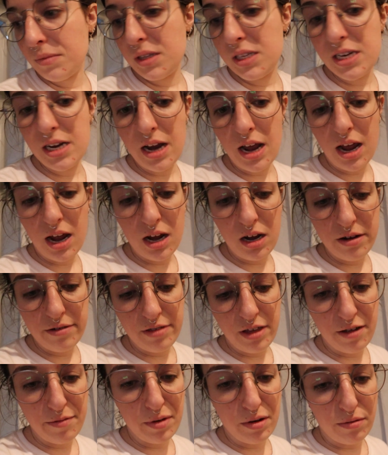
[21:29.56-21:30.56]
today,
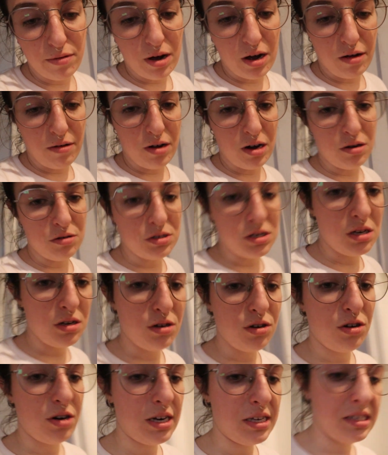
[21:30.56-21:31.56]
they have been running around
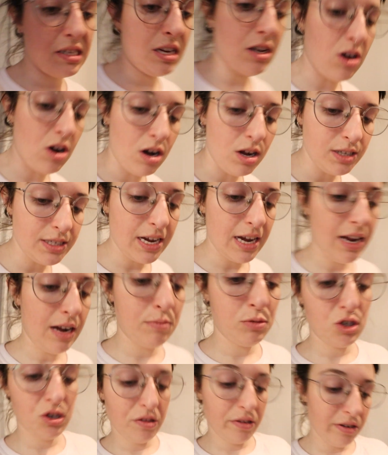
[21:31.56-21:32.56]
crazy all day.
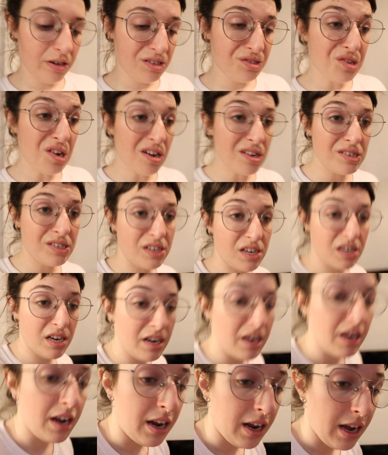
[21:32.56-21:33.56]
I'm sure they're
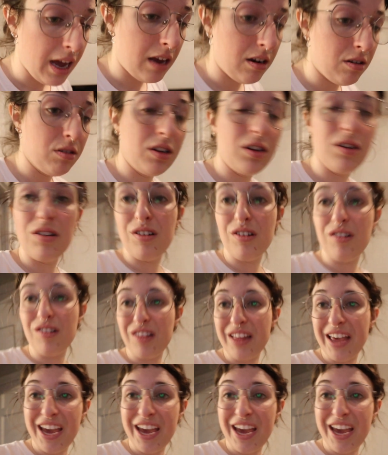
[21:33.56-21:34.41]
exhausted and a little